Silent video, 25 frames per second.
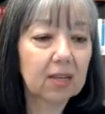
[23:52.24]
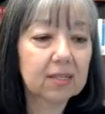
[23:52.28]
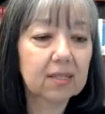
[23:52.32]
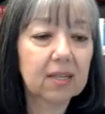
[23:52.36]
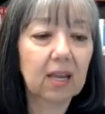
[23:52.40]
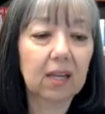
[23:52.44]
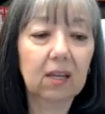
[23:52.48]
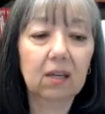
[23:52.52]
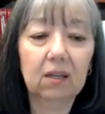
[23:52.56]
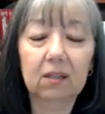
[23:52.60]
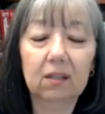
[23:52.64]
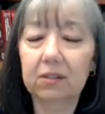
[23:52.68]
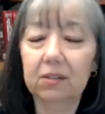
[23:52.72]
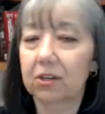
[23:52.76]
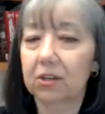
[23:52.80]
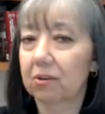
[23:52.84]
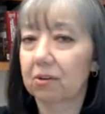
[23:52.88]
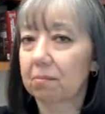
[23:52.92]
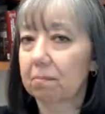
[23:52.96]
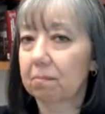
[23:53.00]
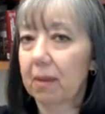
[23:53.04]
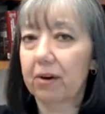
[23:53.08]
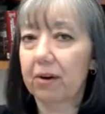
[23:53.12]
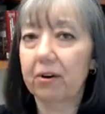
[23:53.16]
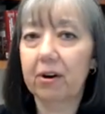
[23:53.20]
single, you're
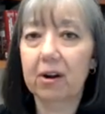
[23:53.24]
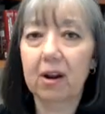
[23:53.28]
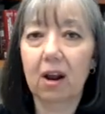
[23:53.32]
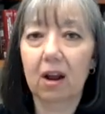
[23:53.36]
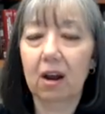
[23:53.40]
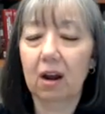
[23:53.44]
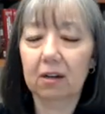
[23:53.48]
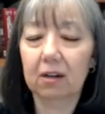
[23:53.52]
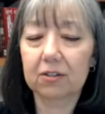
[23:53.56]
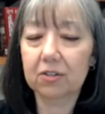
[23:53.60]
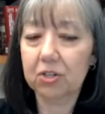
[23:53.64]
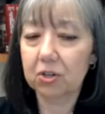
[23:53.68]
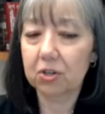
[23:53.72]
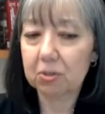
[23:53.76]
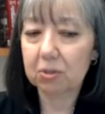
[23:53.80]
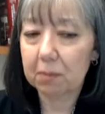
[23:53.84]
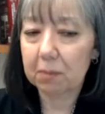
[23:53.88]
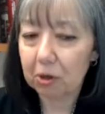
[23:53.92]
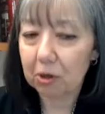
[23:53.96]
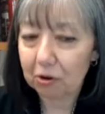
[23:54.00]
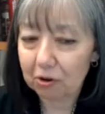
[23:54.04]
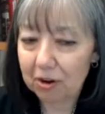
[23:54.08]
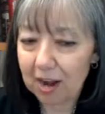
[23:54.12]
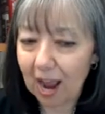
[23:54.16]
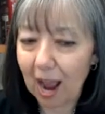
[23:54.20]
married, uh, excuse
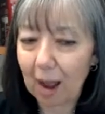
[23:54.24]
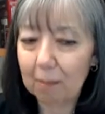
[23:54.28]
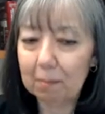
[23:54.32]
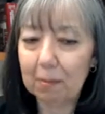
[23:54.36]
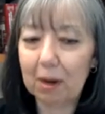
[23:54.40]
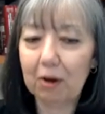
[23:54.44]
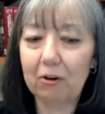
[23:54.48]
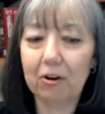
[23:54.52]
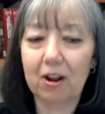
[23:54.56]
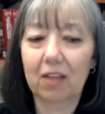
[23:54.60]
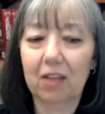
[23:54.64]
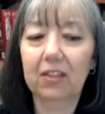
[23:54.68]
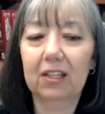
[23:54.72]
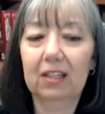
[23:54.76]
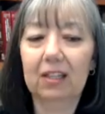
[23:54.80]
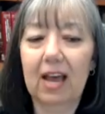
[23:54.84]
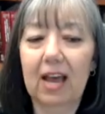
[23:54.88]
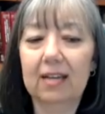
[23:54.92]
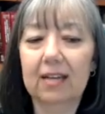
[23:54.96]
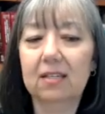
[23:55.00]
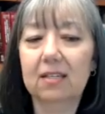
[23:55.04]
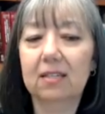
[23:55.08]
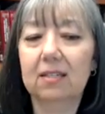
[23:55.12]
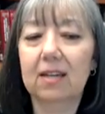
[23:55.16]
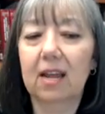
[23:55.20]
me, you're not married on the
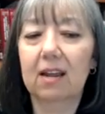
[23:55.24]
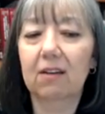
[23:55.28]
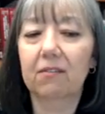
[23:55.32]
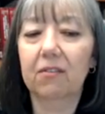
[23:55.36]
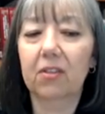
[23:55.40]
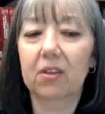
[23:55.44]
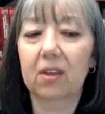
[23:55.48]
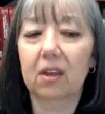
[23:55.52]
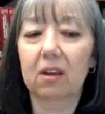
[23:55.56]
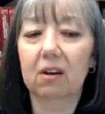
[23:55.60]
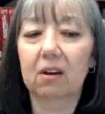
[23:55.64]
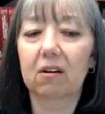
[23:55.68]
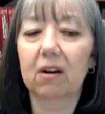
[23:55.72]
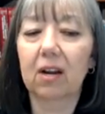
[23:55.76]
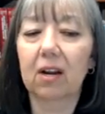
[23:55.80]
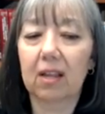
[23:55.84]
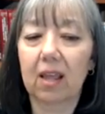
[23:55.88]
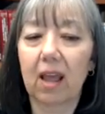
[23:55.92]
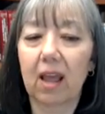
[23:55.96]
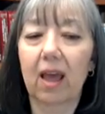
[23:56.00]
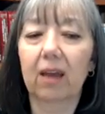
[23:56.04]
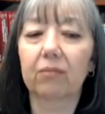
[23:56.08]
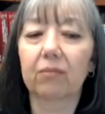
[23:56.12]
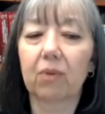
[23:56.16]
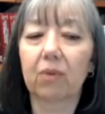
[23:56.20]
last day of the year. And
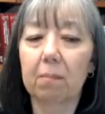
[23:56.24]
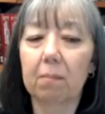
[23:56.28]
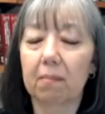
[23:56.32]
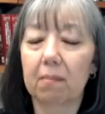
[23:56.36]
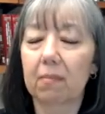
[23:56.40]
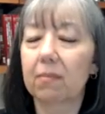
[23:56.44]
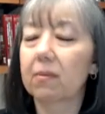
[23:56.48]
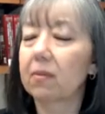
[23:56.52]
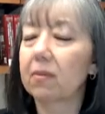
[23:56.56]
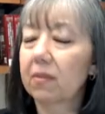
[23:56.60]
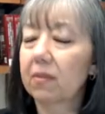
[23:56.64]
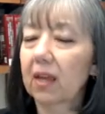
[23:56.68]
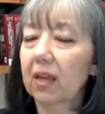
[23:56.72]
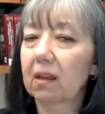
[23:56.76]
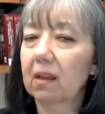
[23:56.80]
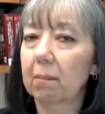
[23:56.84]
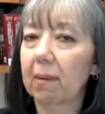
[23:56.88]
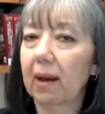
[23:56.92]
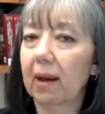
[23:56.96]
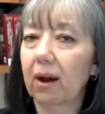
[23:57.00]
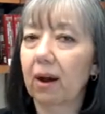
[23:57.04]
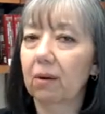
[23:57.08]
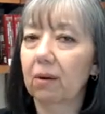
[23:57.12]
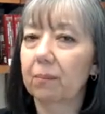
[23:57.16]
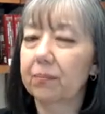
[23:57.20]
again, think
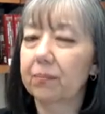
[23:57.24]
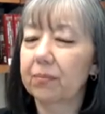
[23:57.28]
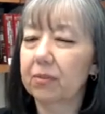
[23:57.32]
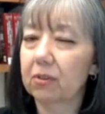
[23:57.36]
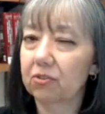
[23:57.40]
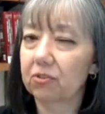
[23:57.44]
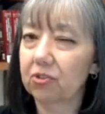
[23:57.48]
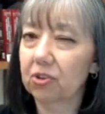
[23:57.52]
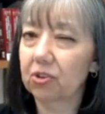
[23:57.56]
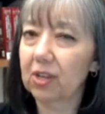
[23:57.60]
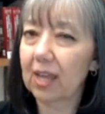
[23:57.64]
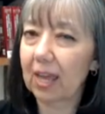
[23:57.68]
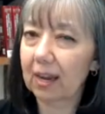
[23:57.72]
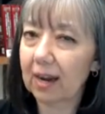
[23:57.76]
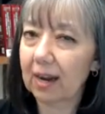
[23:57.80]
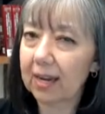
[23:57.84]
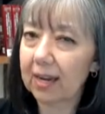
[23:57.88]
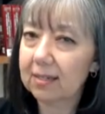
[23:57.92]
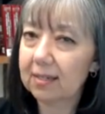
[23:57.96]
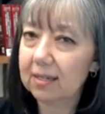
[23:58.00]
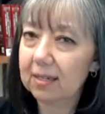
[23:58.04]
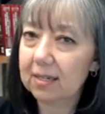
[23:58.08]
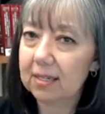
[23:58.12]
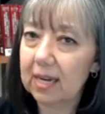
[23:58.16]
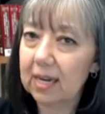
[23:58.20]
about can
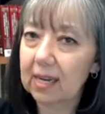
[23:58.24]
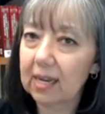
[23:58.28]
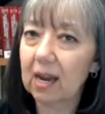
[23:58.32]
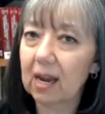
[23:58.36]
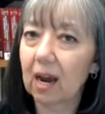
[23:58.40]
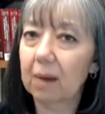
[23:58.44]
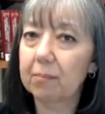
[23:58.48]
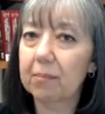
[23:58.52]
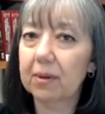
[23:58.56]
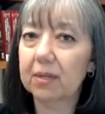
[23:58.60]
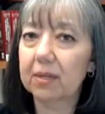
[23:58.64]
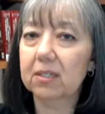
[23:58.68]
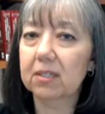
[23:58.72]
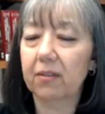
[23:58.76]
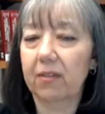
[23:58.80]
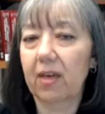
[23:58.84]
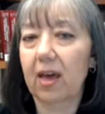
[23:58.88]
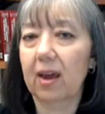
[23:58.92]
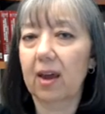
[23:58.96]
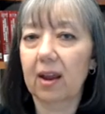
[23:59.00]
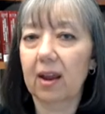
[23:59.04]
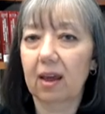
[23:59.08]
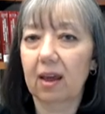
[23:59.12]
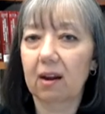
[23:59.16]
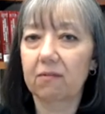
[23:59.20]
I sneak up into
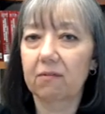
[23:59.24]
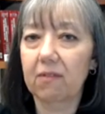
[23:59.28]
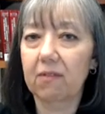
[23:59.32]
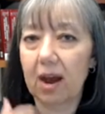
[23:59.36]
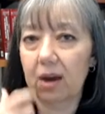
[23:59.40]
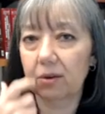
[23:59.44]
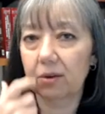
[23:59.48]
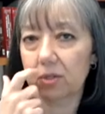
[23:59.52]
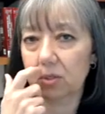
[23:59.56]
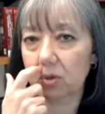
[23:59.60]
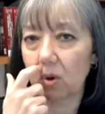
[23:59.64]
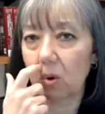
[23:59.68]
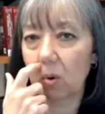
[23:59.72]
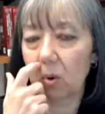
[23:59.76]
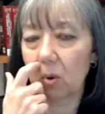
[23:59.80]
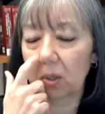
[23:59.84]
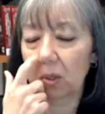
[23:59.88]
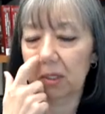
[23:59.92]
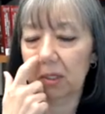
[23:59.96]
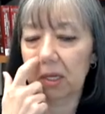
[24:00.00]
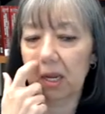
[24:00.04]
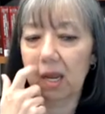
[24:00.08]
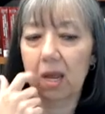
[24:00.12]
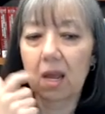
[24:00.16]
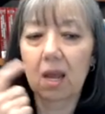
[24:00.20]
that head of
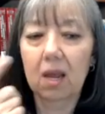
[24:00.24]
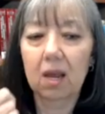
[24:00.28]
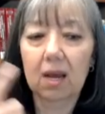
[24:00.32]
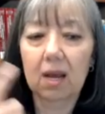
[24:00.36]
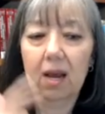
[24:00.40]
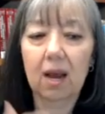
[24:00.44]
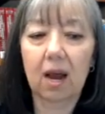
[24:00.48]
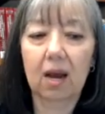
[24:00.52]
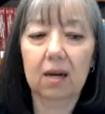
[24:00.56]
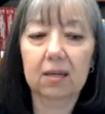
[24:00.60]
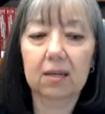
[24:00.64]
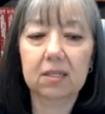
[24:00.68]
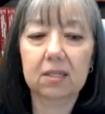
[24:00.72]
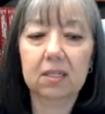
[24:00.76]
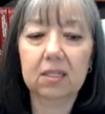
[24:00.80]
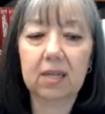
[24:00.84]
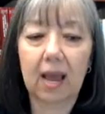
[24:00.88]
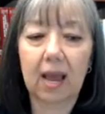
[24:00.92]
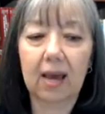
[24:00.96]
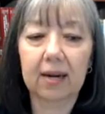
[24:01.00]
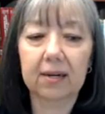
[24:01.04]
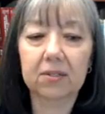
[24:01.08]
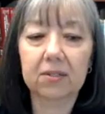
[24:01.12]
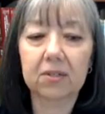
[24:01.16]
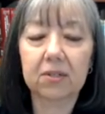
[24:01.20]
household uh,
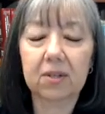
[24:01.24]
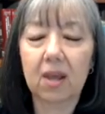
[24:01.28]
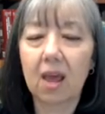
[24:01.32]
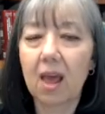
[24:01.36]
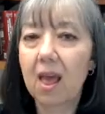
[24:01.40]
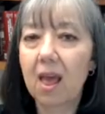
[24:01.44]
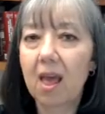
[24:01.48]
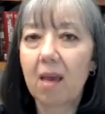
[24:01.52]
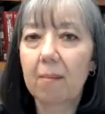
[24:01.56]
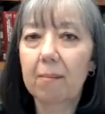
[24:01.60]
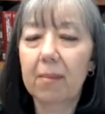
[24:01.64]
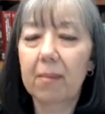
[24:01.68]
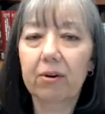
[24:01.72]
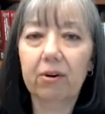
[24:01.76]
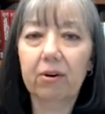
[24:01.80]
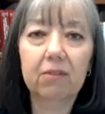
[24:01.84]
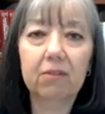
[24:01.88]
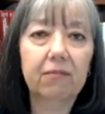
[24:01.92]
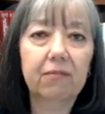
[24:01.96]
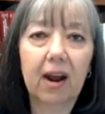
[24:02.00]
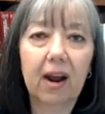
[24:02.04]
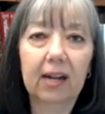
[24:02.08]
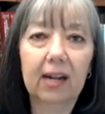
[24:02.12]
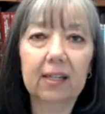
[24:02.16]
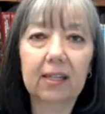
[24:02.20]
status?
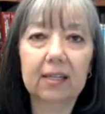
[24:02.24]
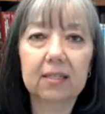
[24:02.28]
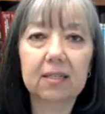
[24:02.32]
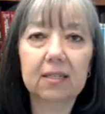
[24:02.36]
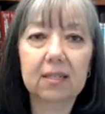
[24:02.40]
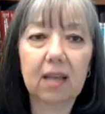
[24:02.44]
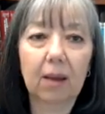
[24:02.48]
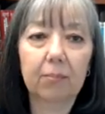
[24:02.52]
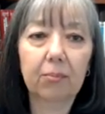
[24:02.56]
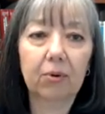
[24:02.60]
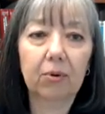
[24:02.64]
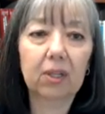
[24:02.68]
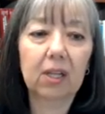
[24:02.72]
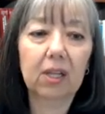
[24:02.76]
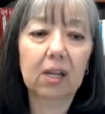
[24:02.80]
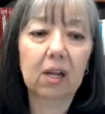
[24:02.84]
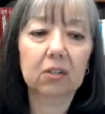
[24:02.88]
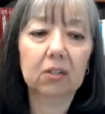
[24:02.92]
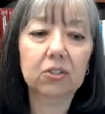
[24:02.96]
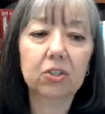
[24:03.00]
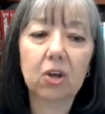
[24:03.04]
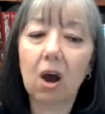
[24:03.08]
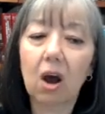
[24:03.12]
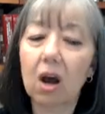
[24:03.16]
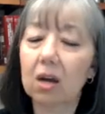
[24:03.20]
Married filing separately,
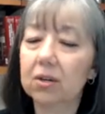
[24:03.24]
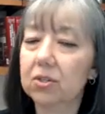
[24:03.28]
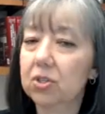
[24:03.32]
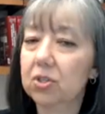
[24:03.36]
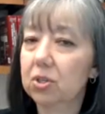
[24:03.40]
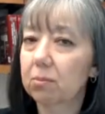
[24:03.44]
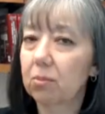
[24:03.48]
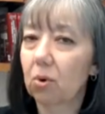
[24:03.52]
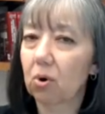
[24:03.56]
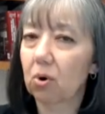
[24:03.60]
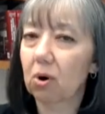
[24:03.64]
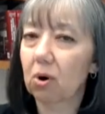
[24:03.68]
I'll talk some